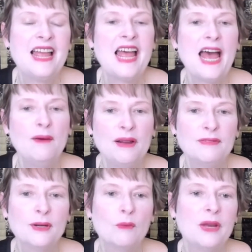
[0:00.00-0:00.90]

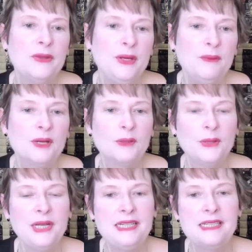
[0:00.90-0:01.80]
However, whether you are
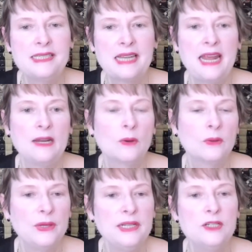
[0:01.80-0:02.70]
learning to skate or
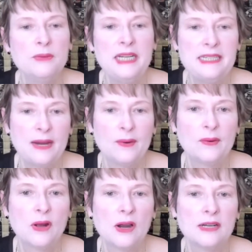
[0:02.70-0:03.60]
learning to read tarot
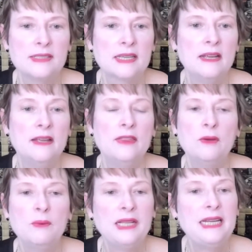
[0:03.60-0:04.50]
cards, there
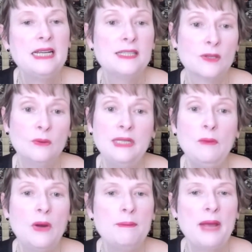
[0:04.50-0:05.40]
really is only
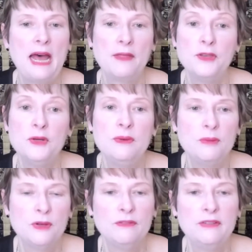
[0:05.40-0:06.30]
one path to
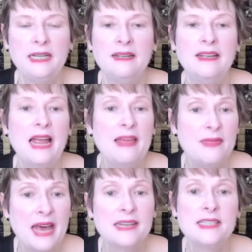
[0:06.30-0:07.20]
improving, and
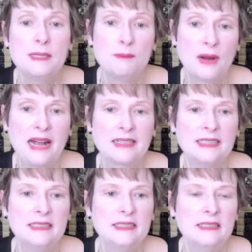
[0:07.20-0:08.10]
that is to
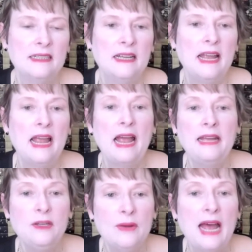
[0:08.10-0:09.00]
practice. And
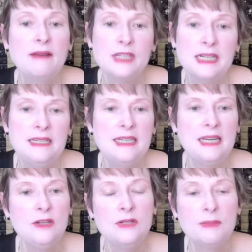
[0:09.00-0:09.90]
you have to
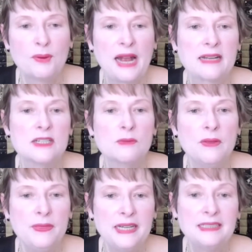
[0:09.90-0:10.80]
continue to practice
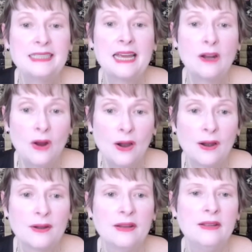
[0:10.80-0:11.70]
when things get
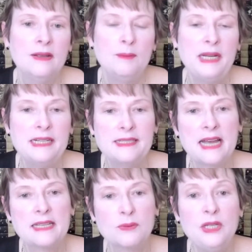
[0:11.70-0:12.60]
hard, because
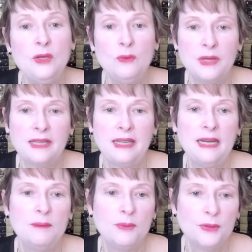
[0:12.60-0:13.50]
that's when you really
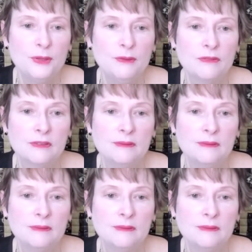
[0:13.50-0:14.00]
improve.